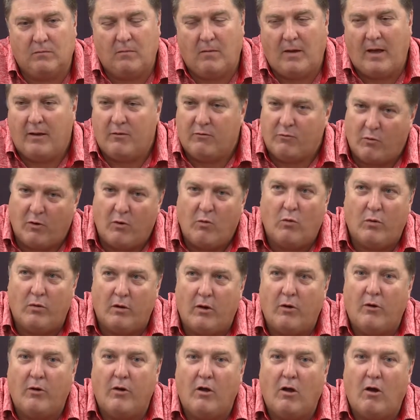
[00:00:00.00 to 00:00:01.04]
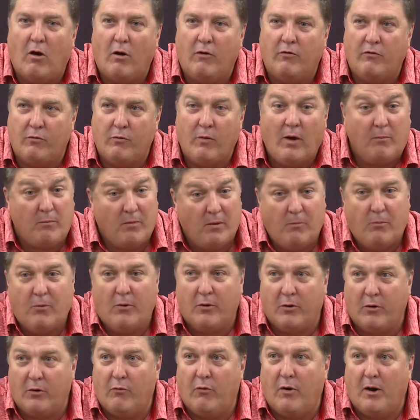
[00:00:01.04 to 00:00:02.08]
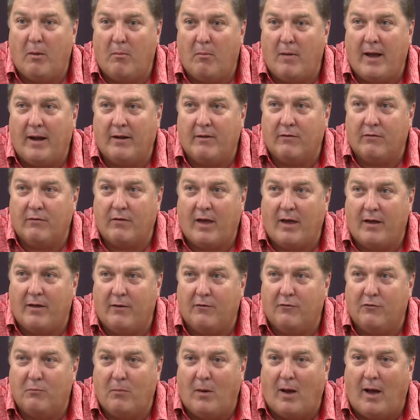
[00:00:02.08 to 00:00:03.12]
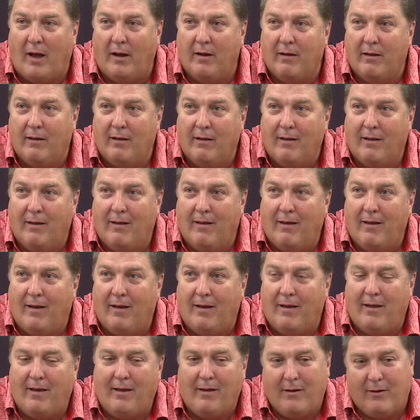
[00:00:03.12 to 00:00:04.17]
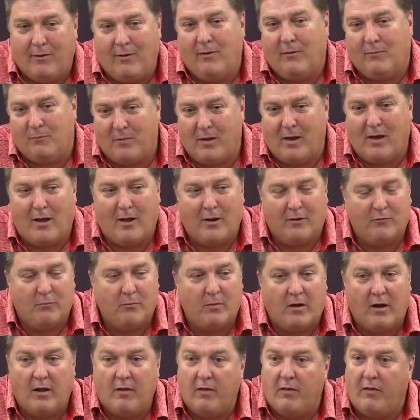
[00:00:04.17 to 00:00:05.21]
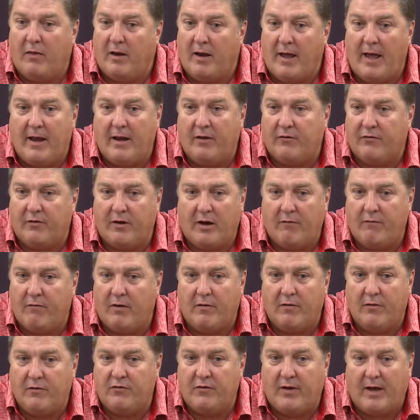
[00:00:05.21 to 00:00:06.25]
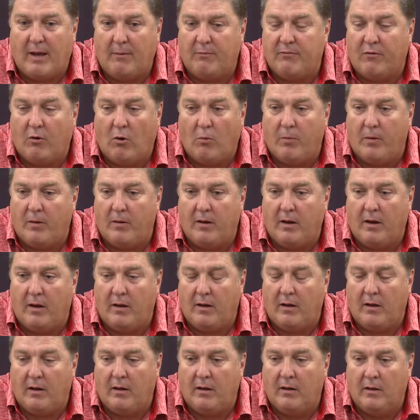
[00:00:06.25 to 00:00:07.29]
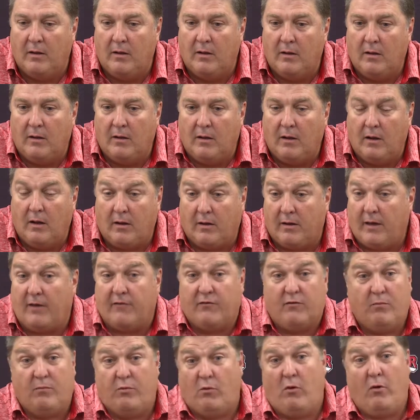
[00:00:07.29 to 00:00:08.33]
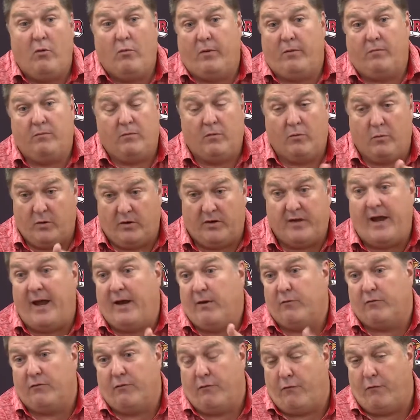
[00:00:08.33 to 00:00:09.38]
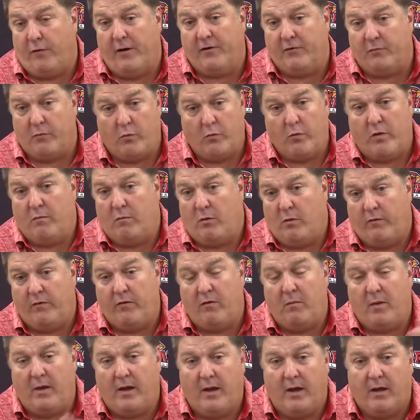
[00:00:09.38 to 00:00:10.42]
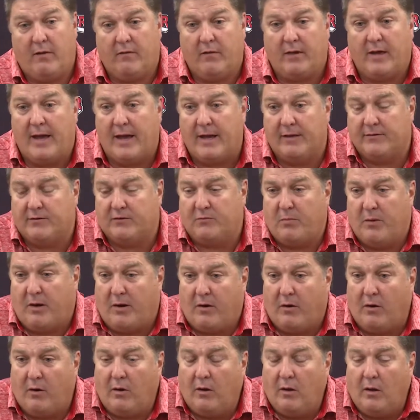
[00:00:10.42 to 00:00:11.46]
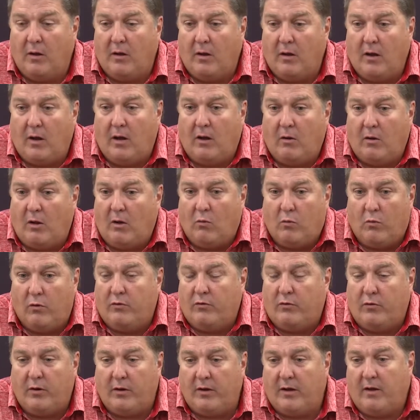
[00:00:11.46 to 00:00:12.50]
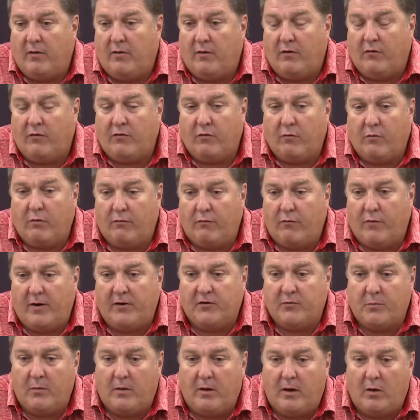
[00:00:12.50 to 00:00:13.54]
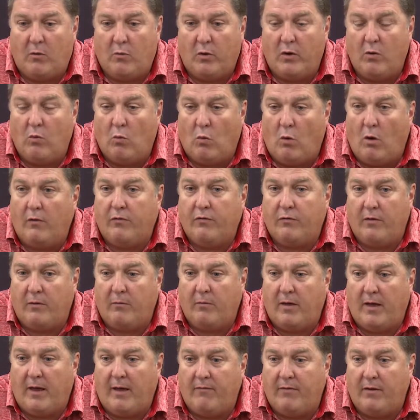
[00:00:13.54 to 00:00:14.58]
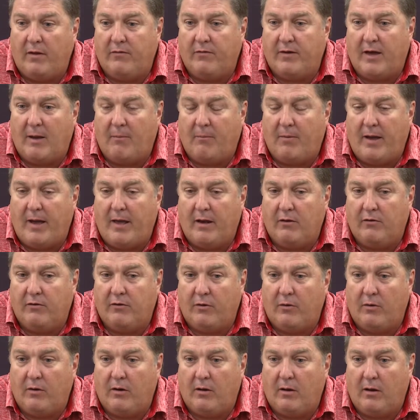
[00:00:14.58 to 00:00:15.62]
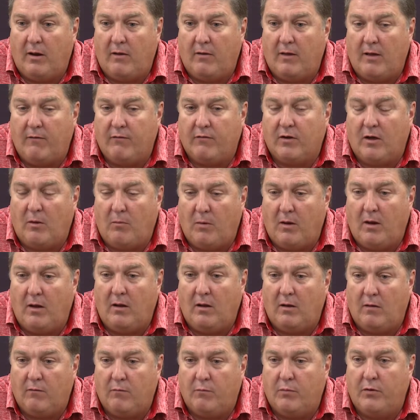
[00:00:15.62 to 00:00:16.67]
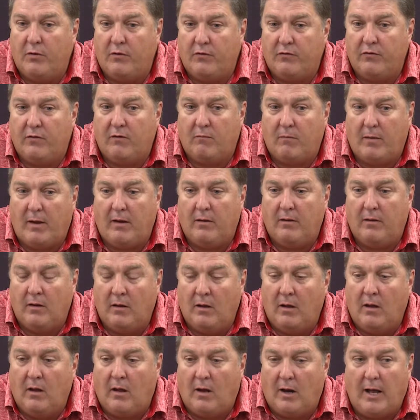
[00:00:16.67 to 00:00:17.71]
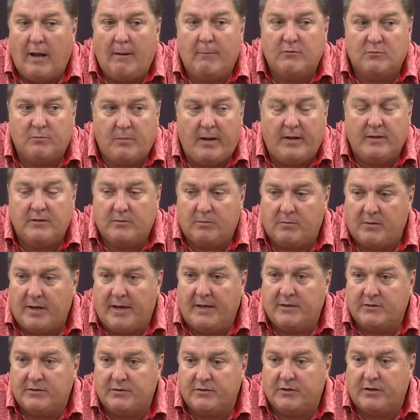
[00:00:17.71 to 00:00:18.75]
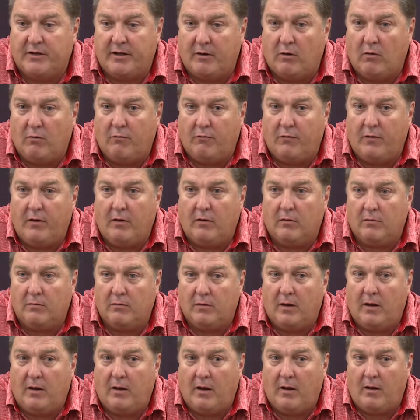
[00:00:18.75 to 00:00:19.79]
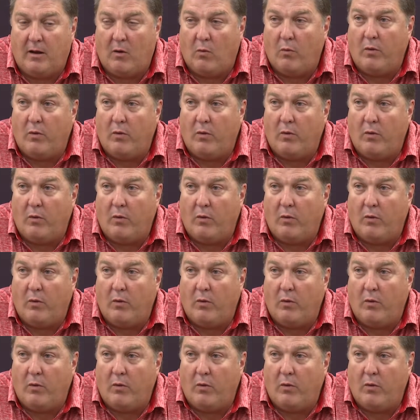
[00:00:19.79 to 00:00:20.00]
had 2,100 yards. You might be a pretty good running back to take his spot. You know, I'll be honest. But other than that, I said, every other job's open. And in case in point, when Cade was a freshman, we moved him ahead of the guys that's been here. And we'll do it again this year with freshmen. And we want them to have that type of attitude. And they've come in and pushed and made, a lot of them have made some cases to get on the field. And they